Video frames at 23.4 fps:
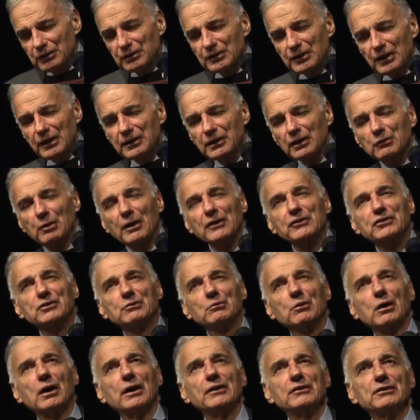then the
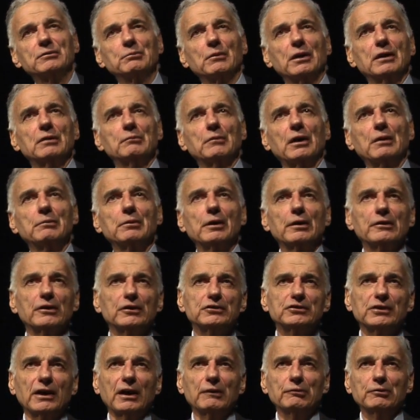question was, my brother
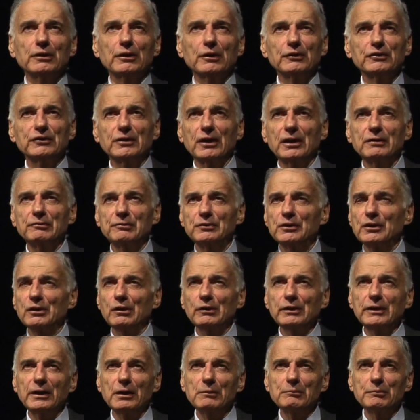Shaft would always say, if you
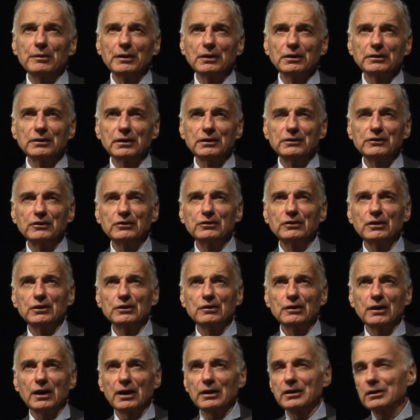don't get buildings,
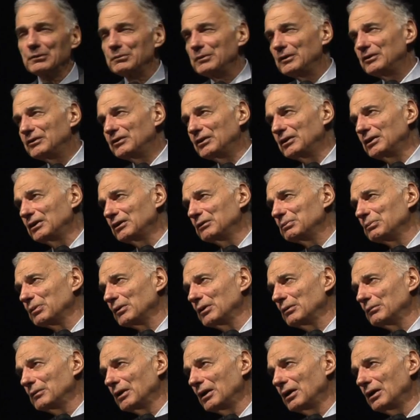you're not going to be seen as
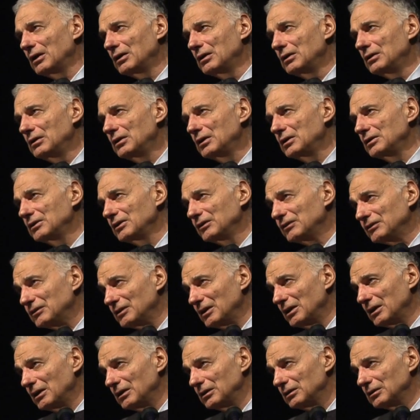permanent in this
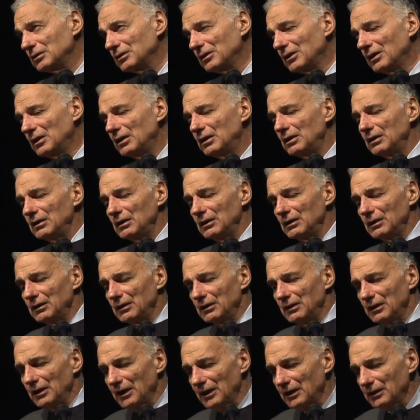city.
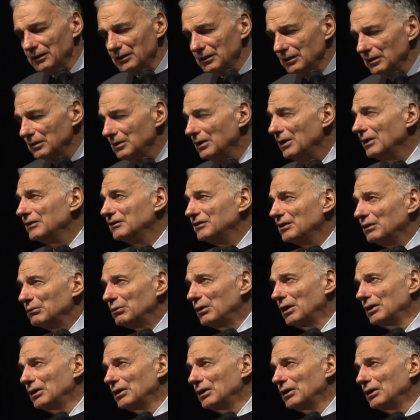And I said,